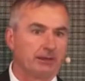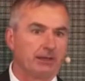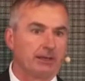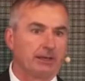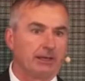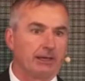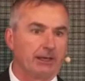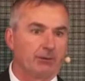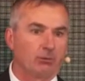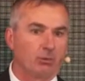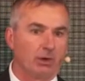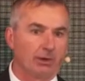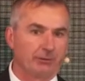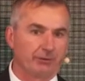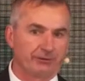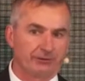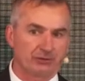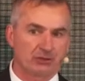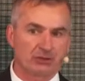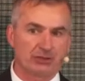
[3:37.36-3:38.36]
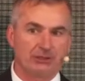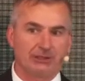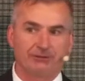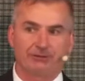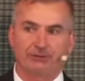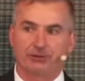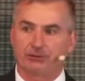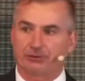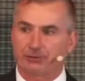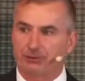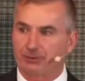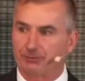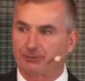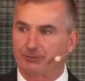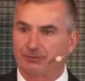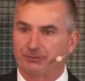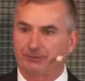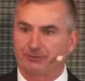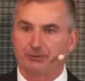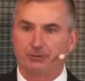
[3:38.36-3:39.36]
and what was achieved in terms
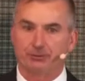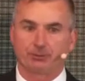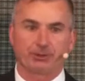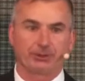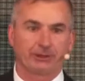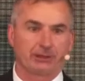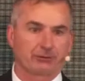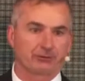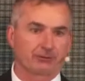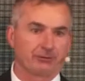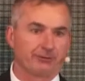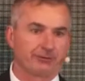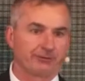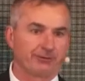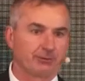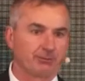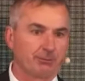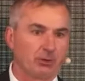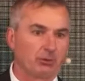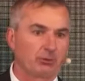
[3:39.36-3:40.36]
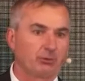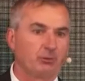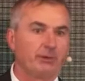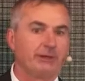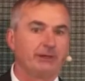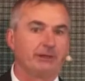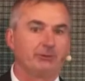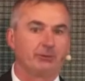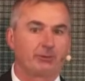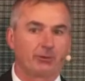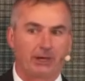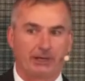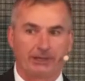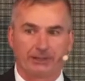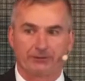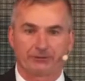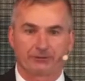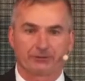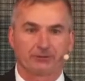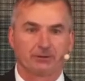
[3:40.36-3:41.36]
of food production for both wheat and
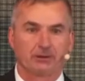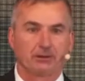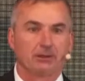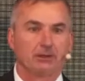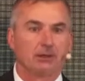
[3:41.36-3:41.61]
rice